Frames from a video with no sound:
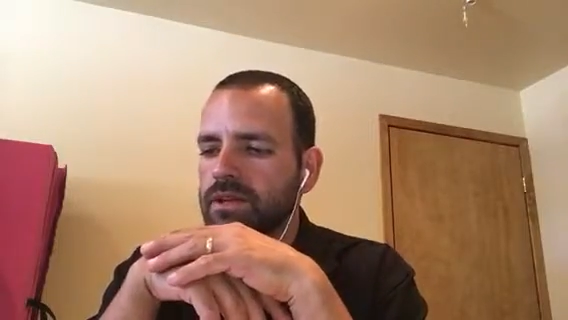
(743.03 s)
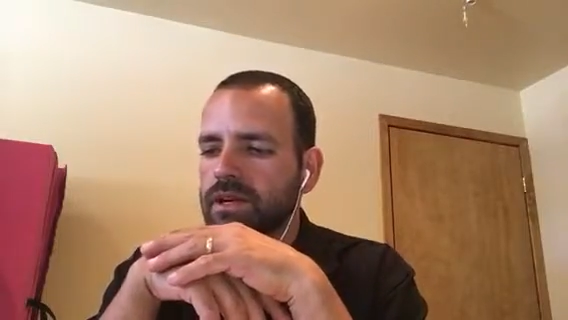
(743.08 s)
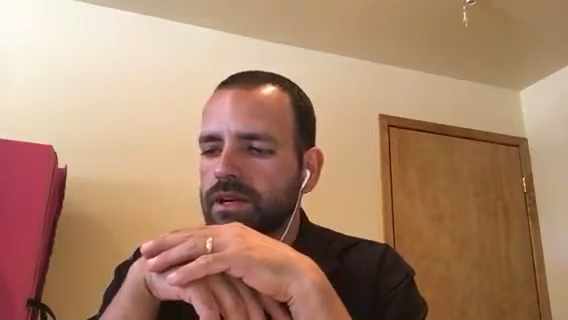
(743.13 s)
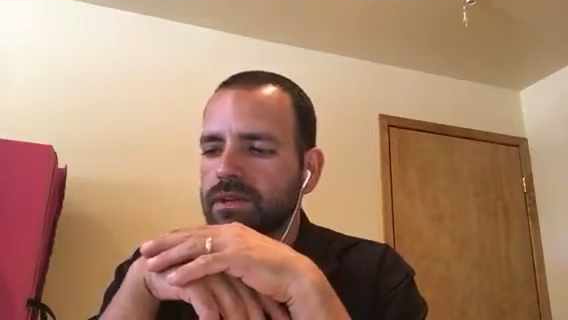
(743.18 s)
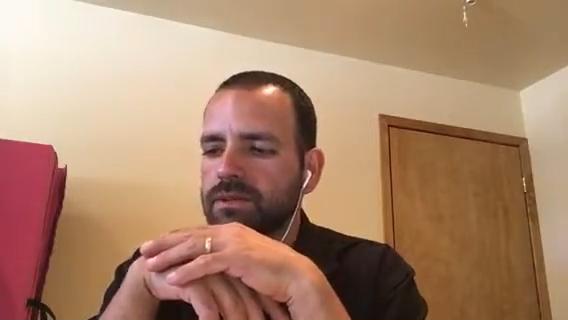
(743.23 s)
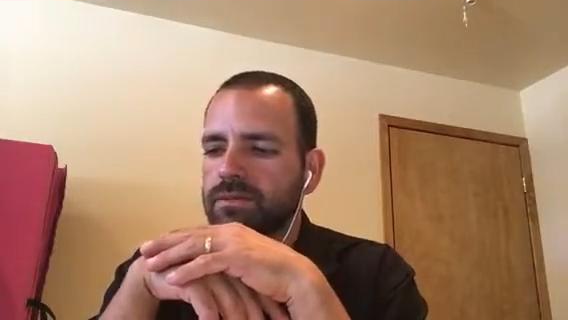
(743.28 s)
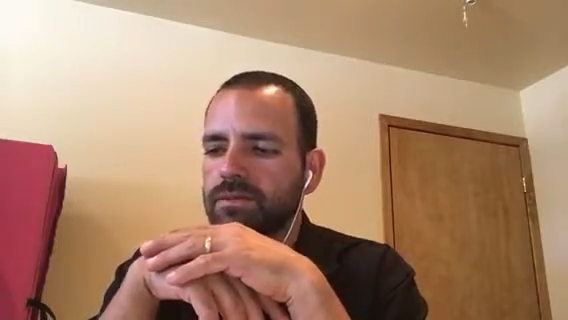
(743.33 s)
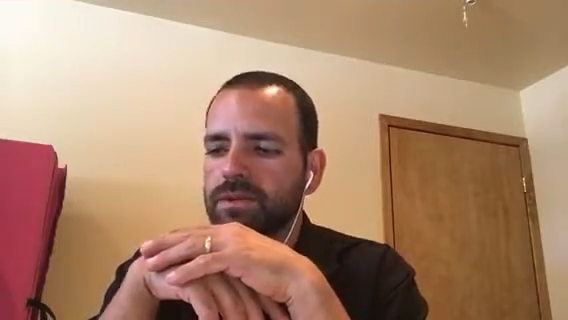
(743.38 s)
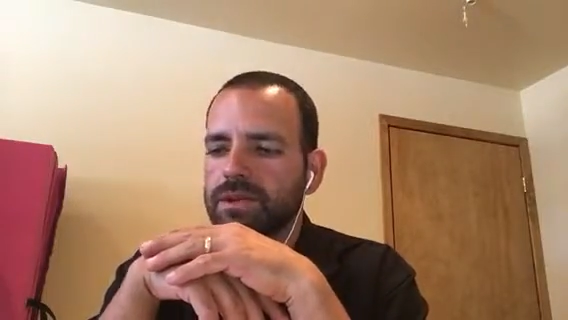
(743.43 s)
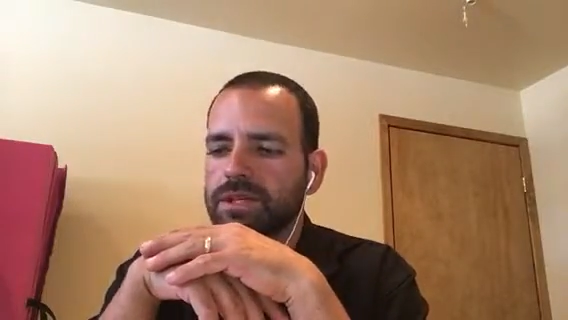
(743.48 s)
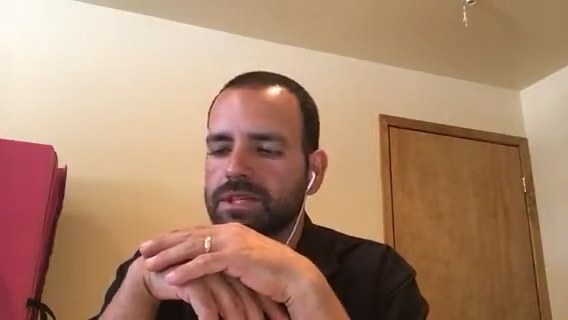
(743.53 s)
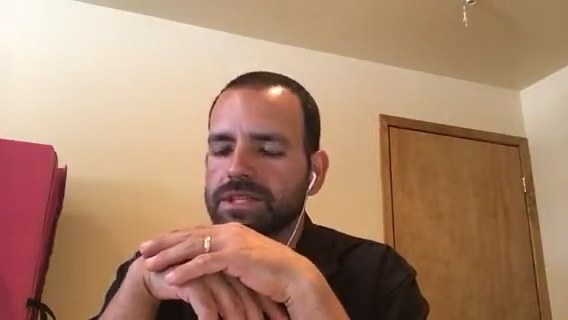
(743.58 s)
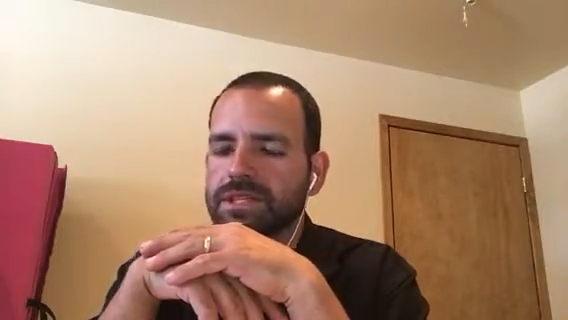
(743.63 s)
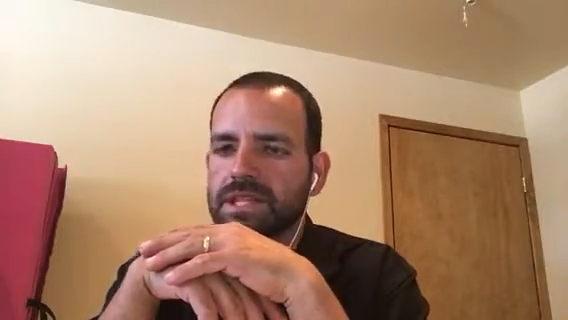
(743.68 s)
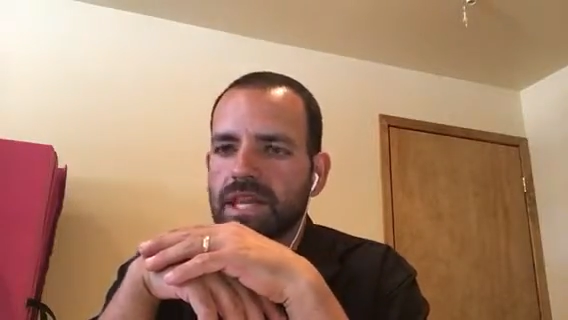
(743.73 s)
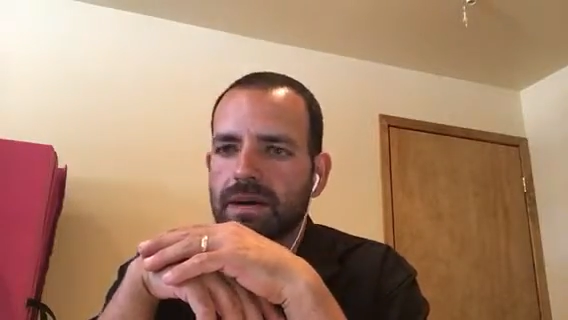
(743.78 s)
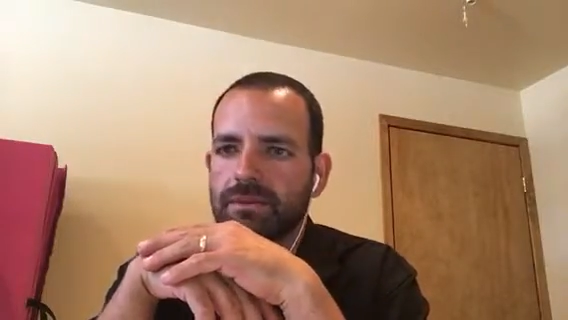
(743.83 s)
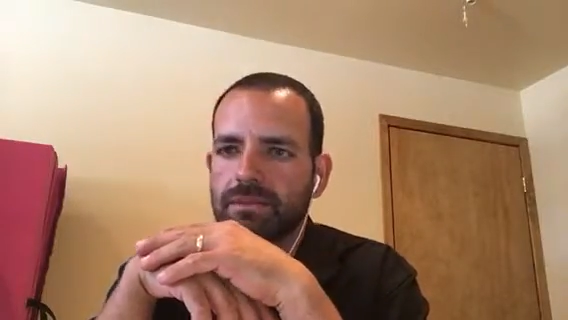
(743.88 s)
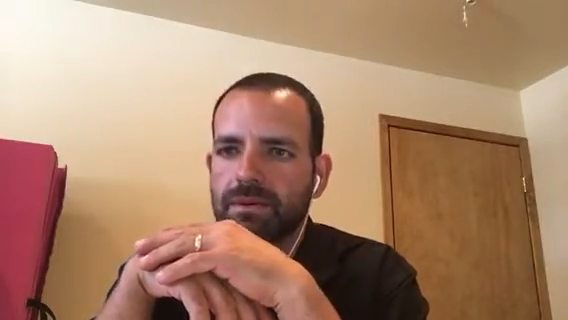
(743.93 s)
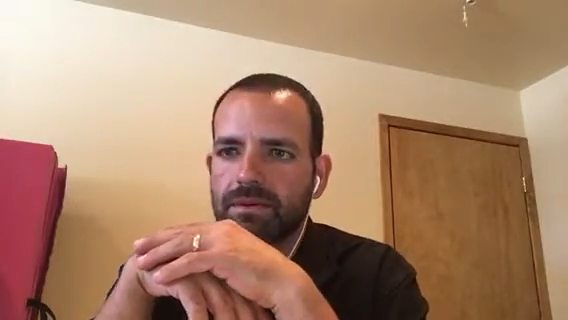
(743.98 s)
and if we
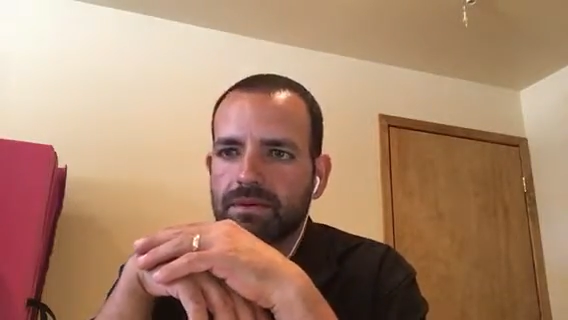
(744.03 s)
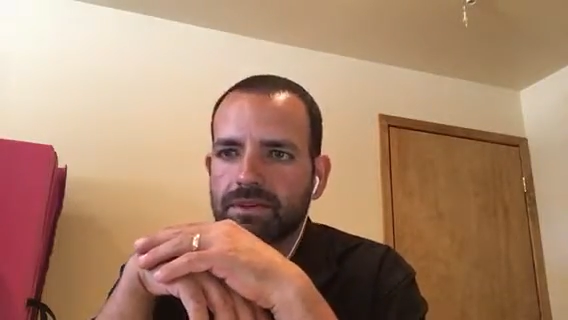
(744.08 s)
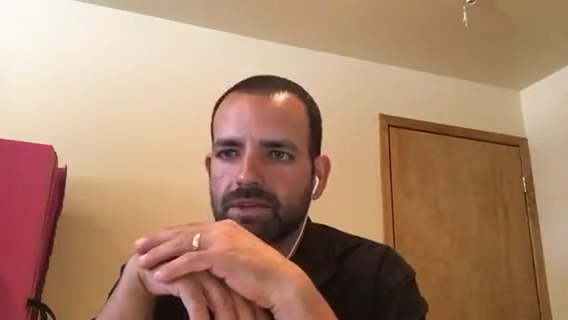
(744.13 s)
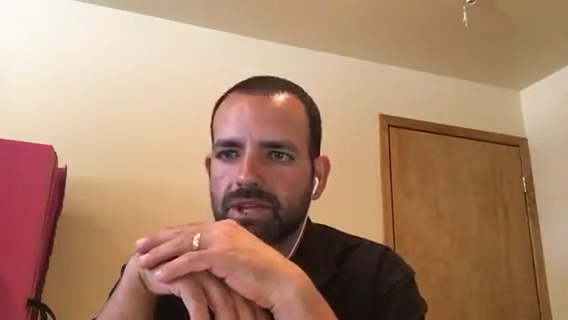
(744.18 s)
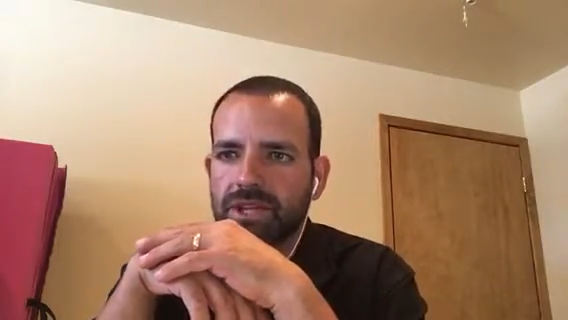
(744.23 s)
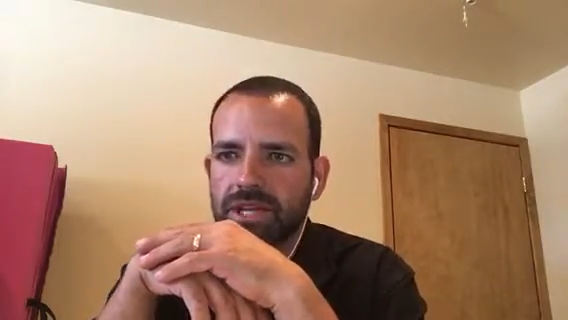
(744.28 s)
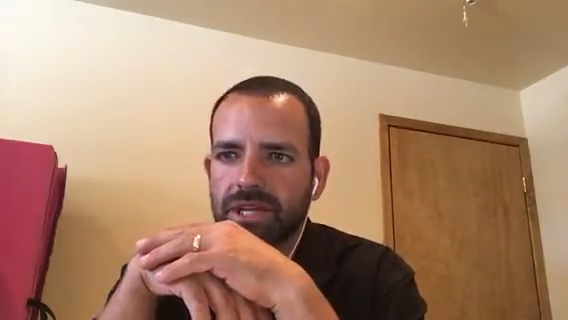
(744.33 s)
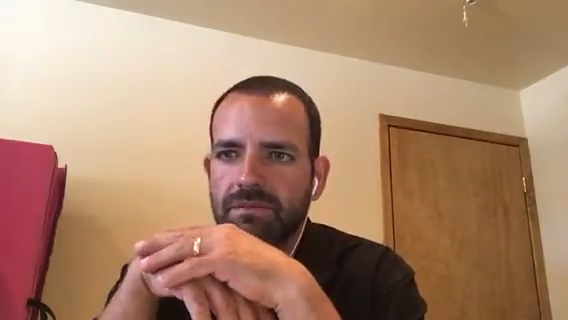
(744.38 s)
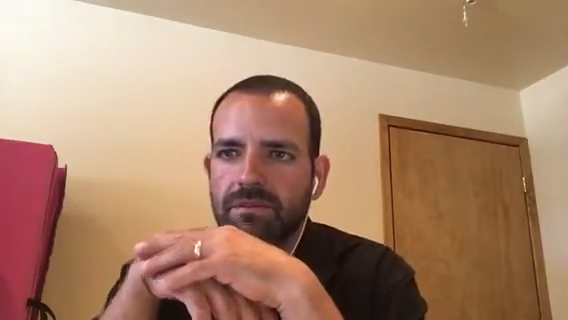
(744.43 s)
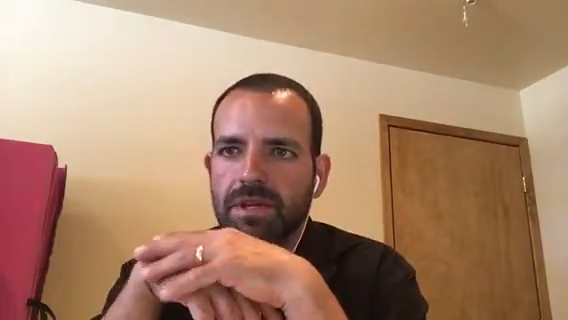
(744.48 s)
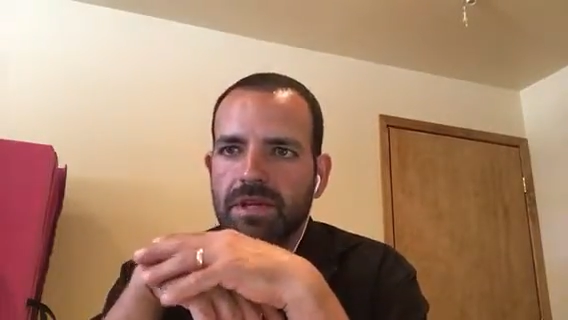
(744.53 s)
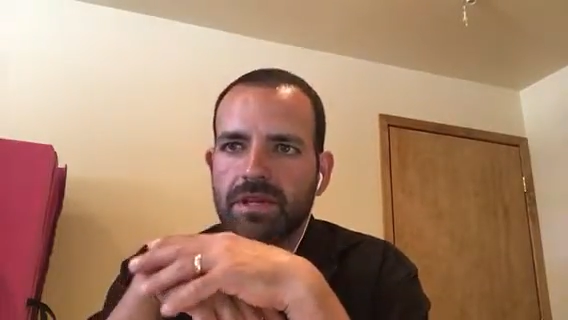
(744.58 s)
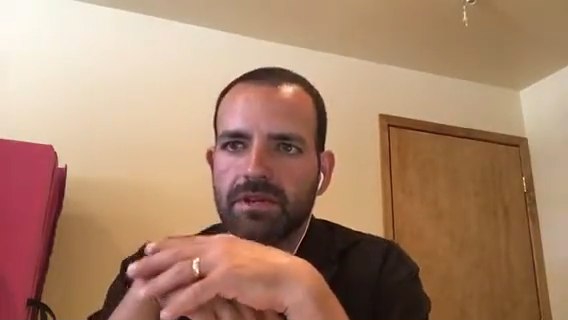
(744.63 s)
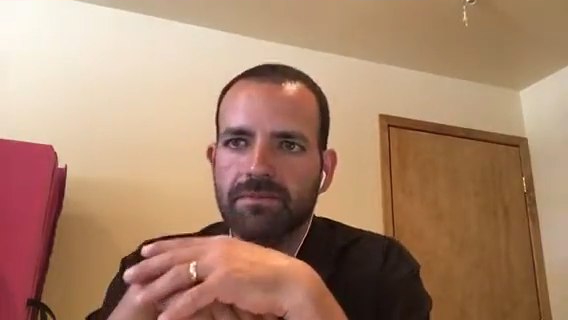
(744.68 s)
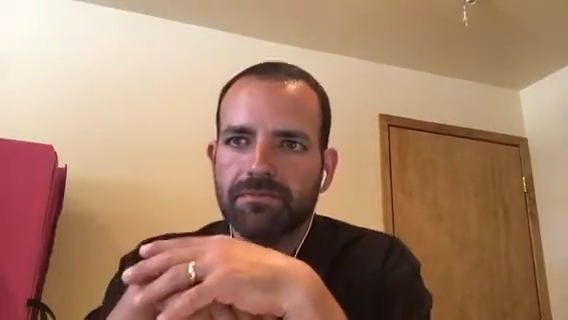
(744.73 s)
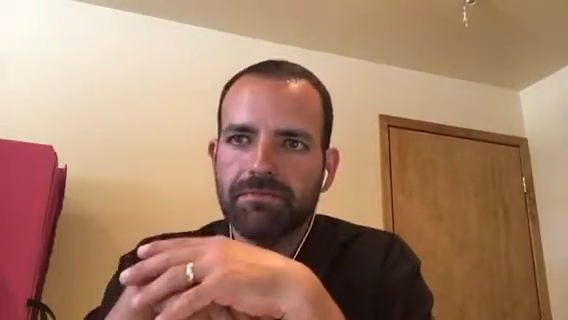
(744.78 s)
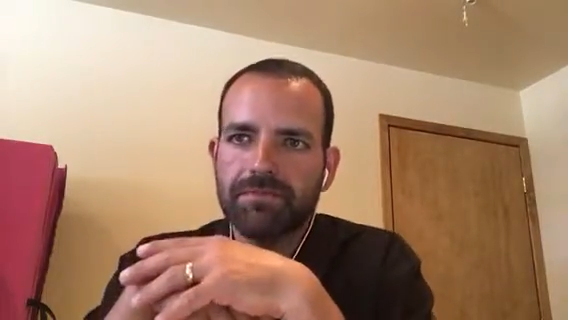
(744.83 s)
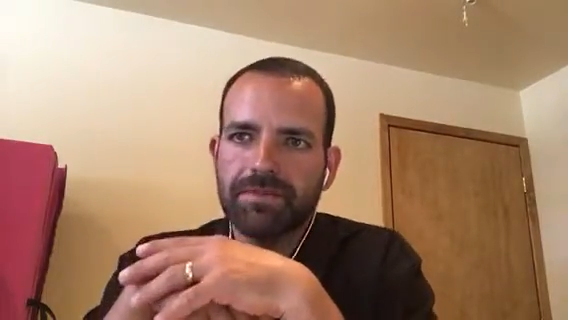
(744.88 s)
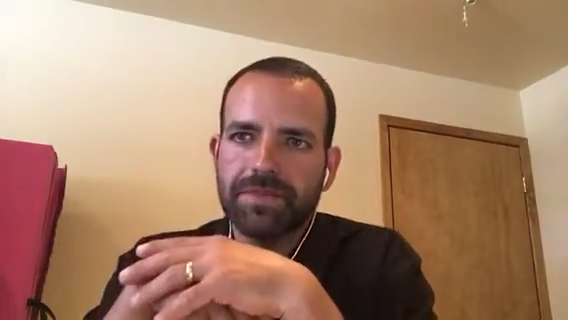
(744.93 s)
stop dreaming,